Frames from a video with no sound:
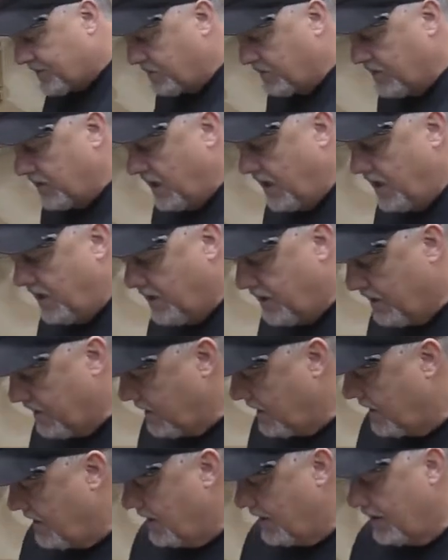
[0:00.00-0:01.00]
one
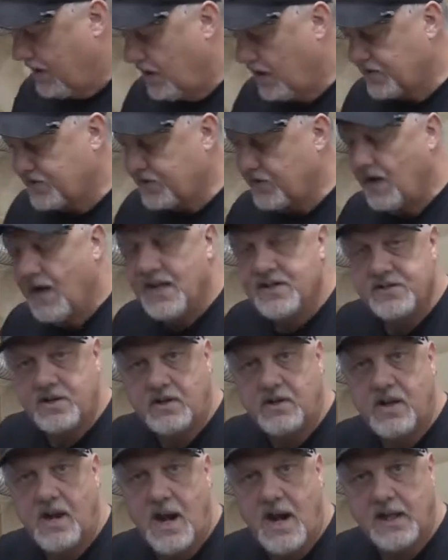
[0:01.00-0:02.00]
here also has a
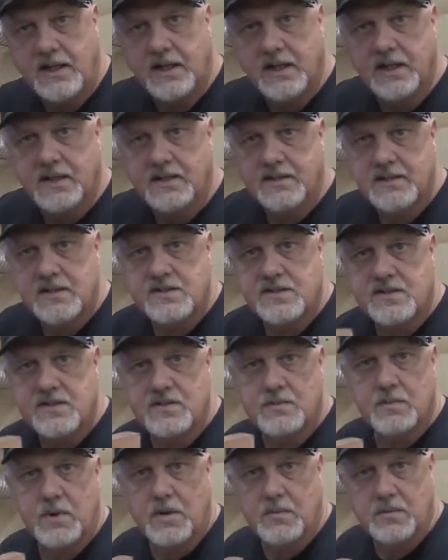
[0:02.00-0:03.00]
crack in it. This is
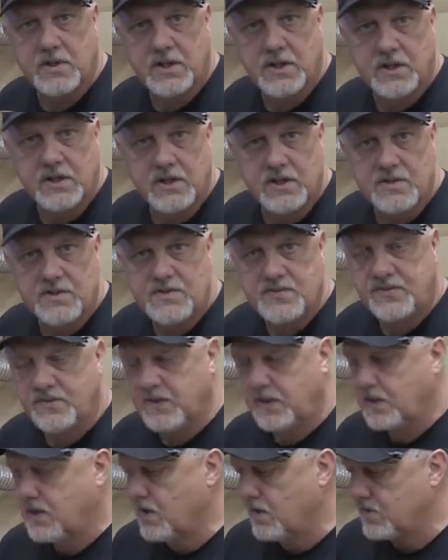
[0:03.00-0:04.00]
the one we're going to use for
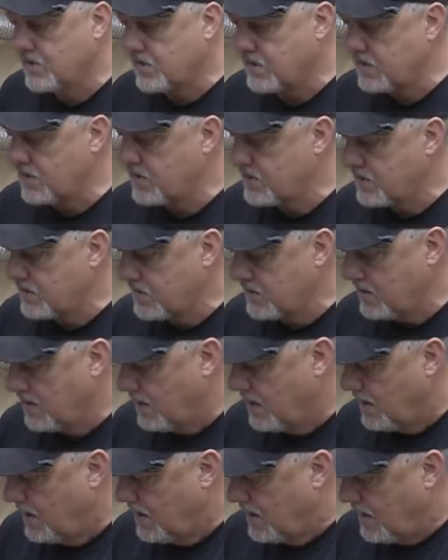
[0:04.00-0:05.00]
the coasters.
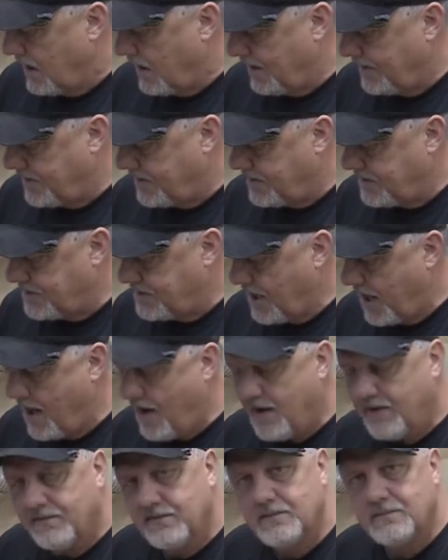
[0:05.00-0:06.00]
I
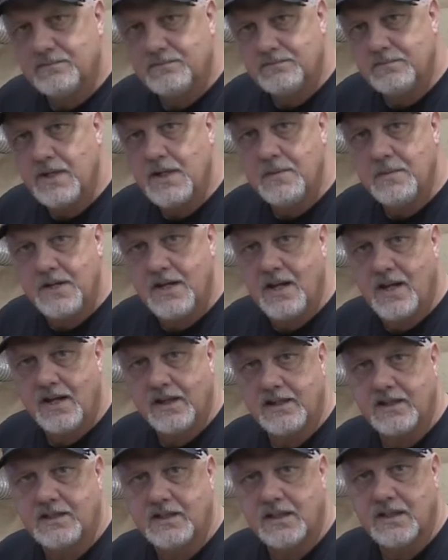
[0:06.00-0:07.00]
thought maybe I
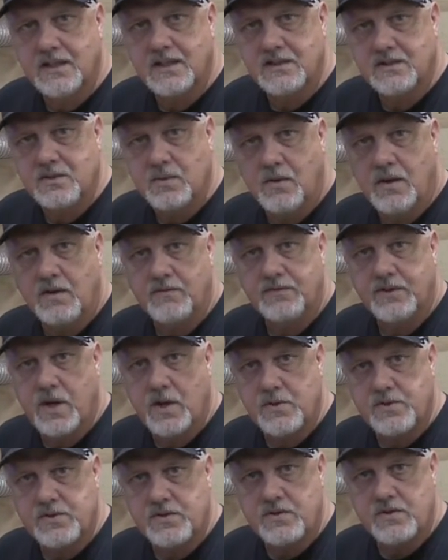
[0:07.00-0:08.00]
could get 12
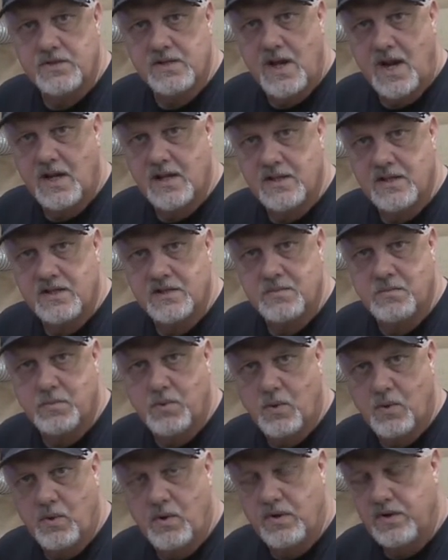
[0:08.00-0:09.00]
coasters out of this
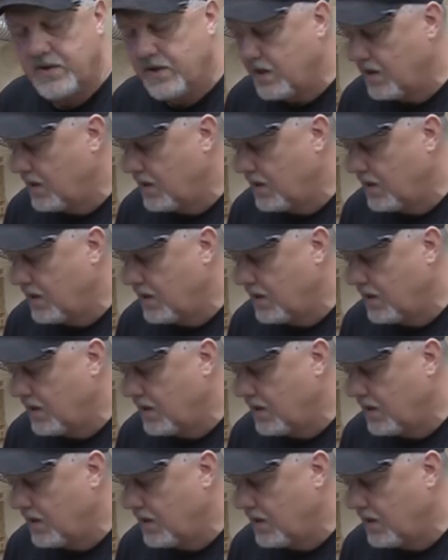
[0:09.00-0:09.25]
board,